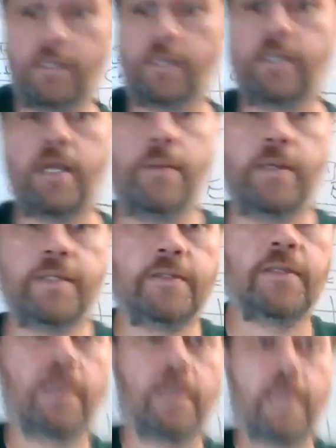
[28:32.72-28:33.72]

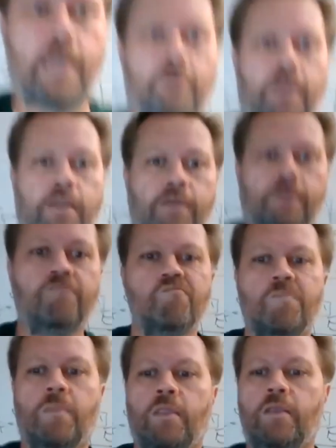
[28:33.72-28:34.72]
economics, accounting.
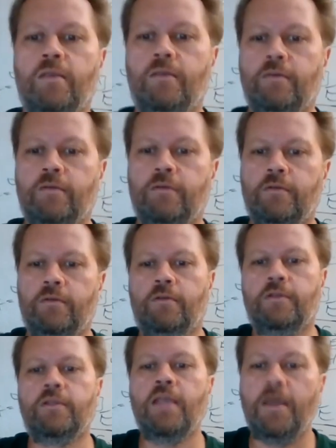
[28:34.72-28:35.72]

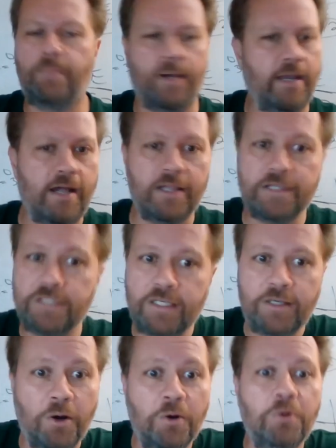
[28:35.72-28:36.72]
Yeah, biology,
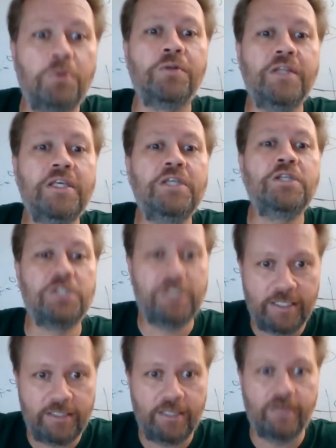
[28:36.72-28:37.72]
holy
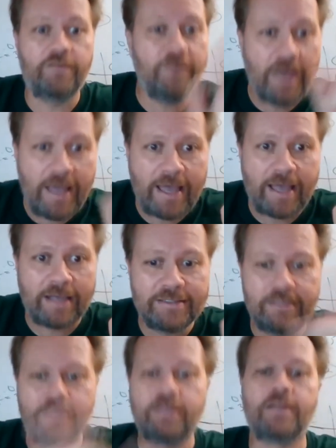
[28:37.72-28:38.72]
shit. In
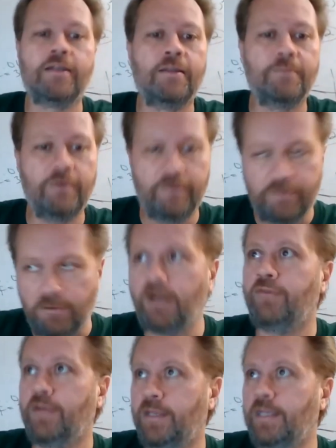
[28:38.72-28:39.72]
fact, before I
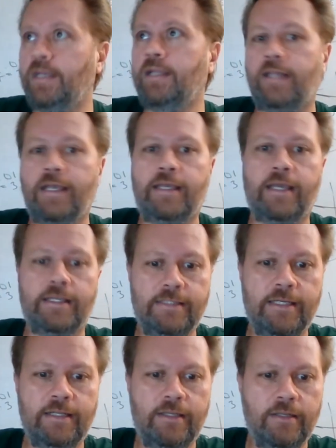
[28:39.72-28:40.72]
forget, like I
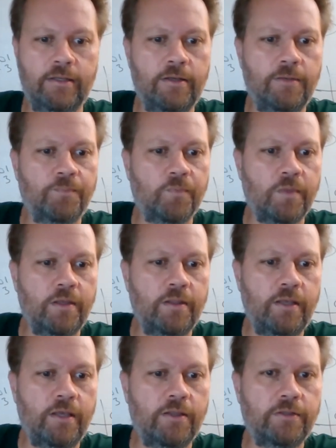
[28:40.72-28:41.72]
did
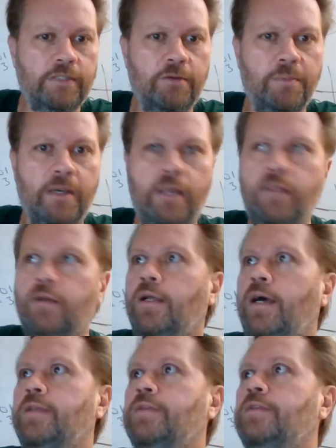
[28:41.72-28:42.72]
the other day with my other
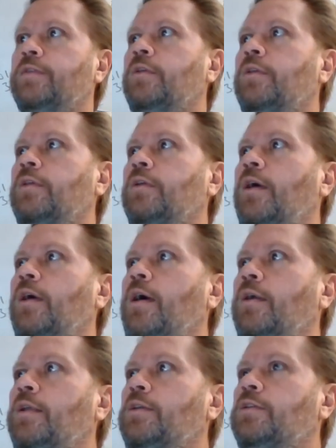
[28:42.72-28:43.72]
class,
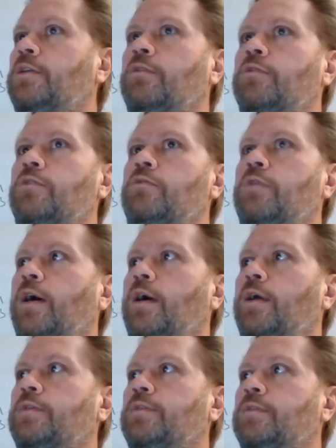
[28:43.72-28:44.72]
I'm going to show you
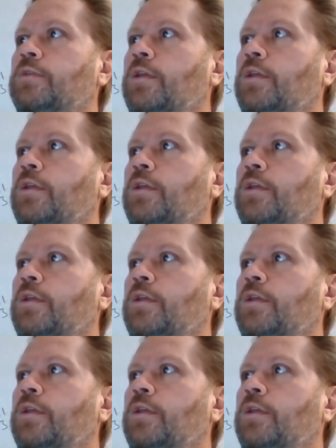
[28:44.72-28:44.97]
guys